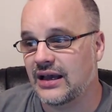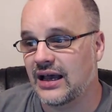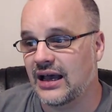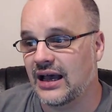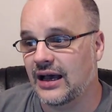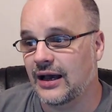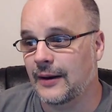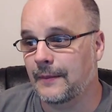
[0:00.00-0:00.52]

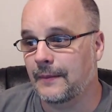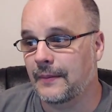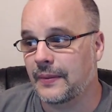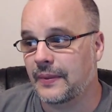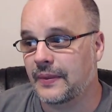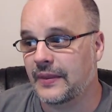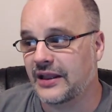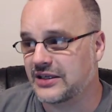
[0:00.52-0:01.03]
Um,
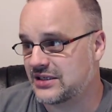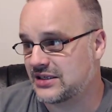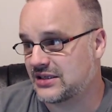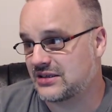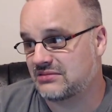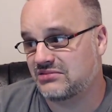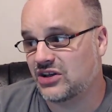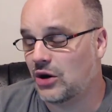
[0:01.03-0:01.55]

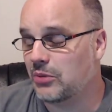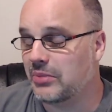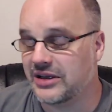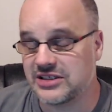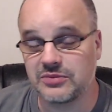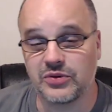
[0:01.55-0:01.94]
that's got basic